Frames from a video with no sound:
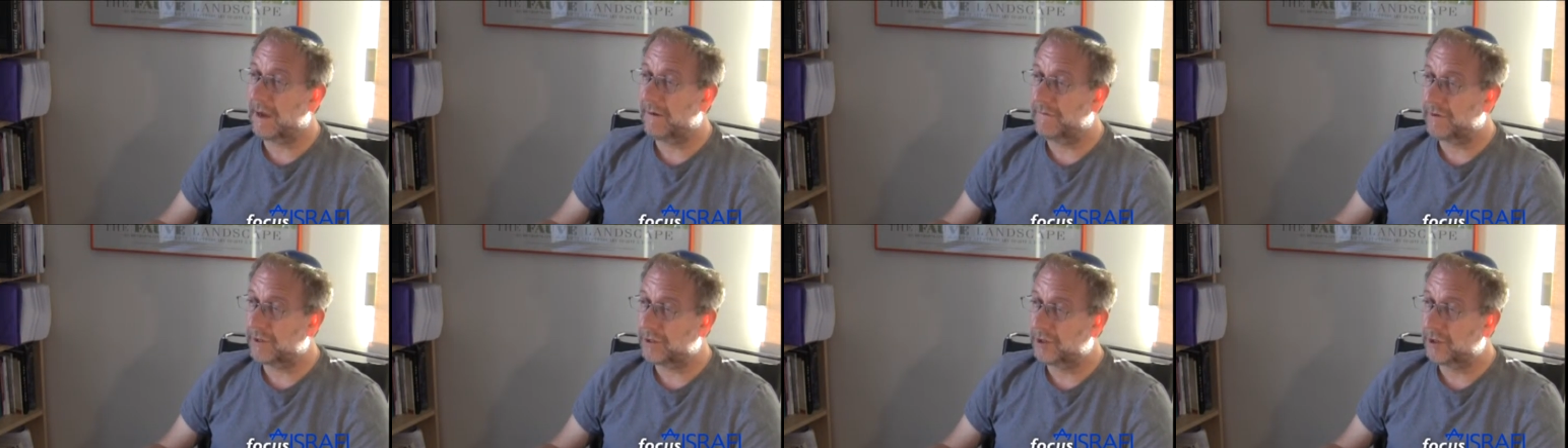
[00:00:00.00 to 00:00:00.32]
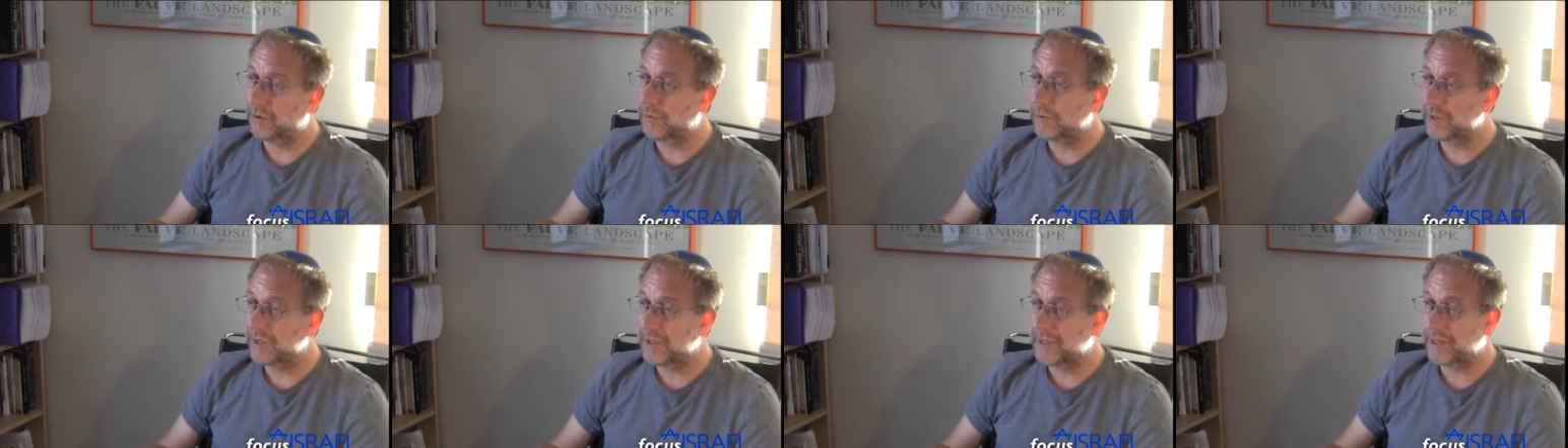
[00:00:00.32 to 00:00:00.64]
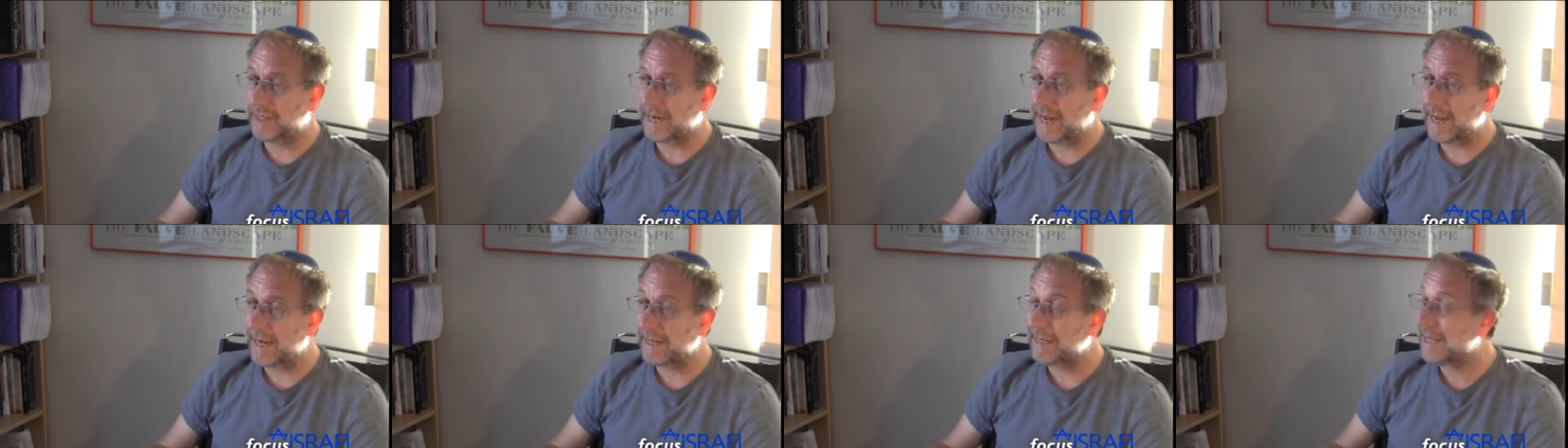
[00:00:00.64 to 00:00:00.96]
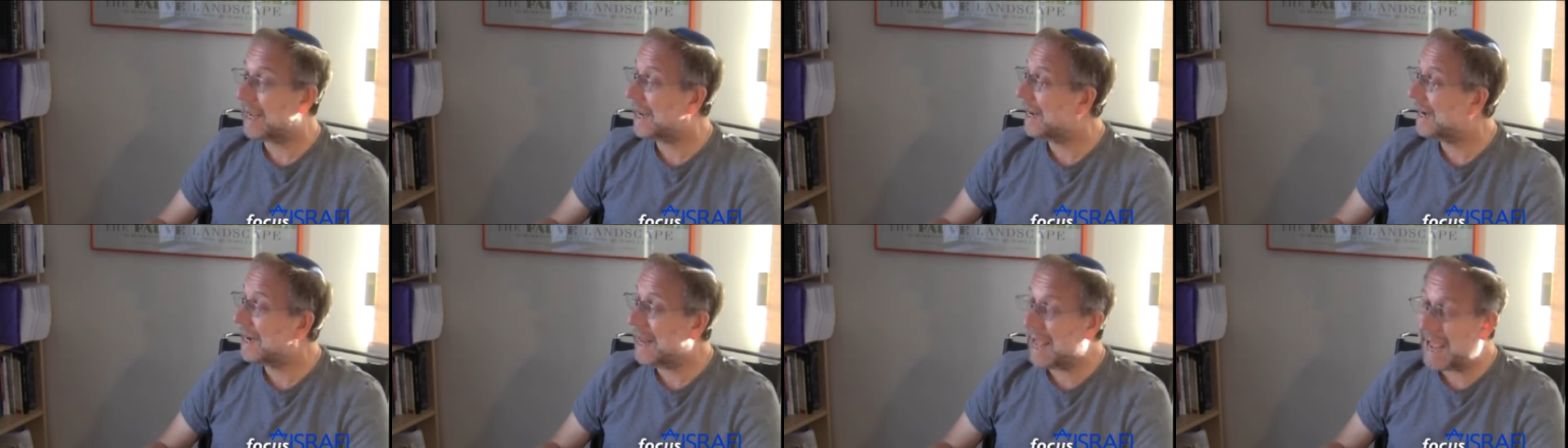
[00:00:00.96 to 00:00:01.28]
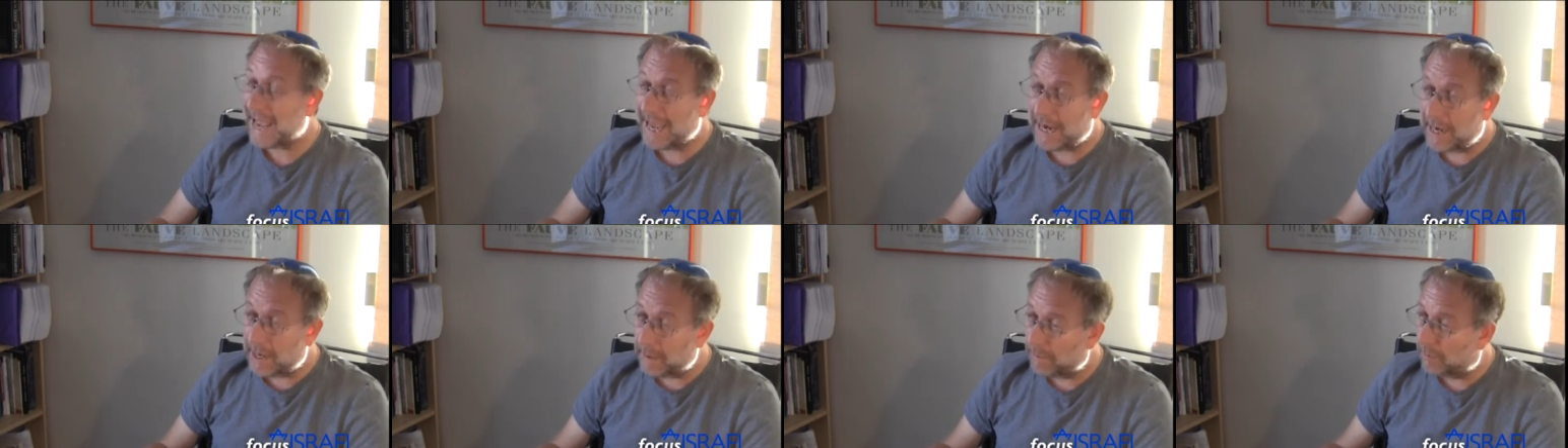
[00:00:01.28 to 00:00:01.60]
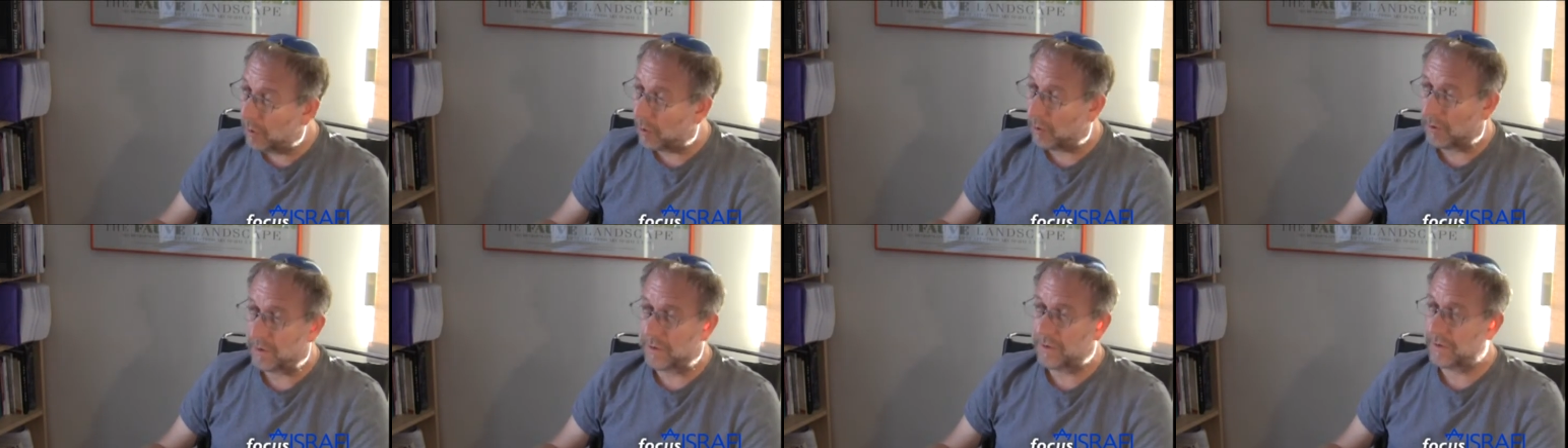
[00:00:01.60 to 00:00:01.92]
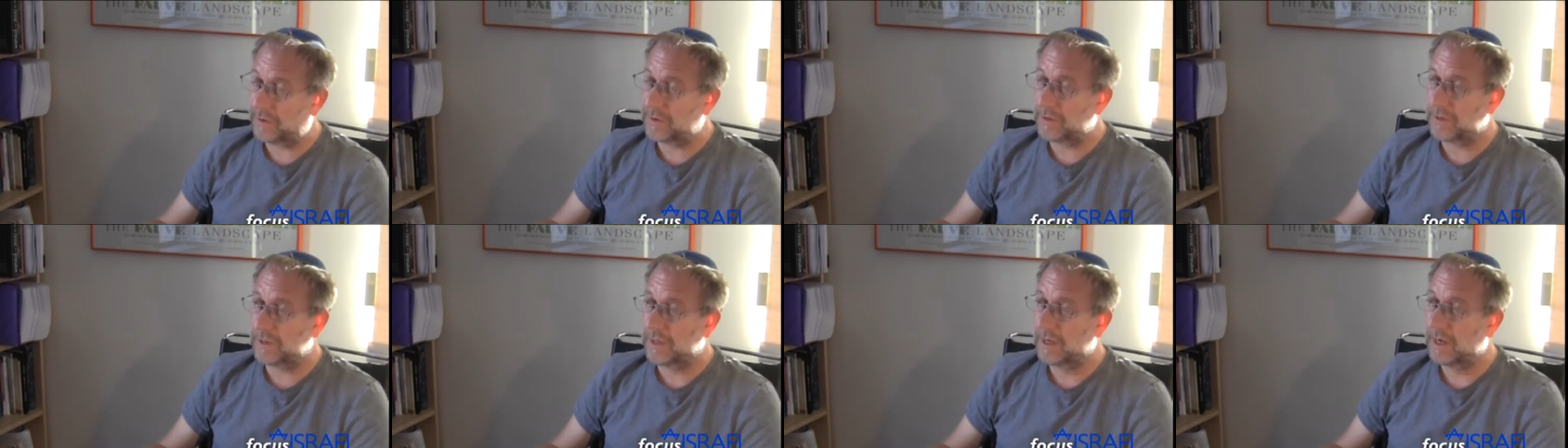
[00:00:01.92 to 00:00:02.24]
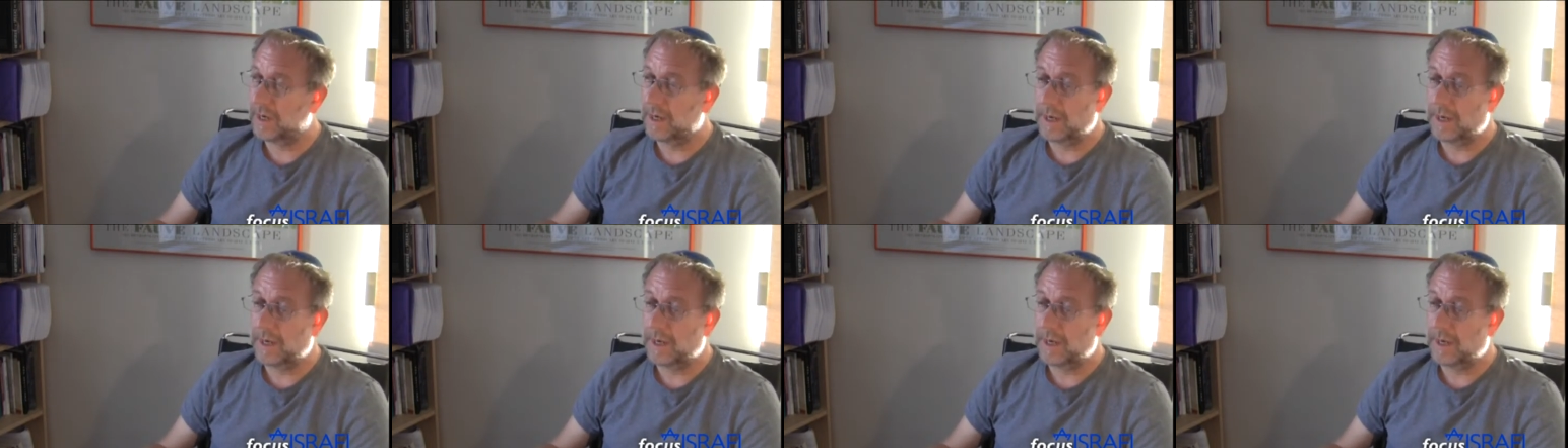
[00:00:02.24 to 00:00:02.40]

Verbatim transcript: of a Jewish state in any borders,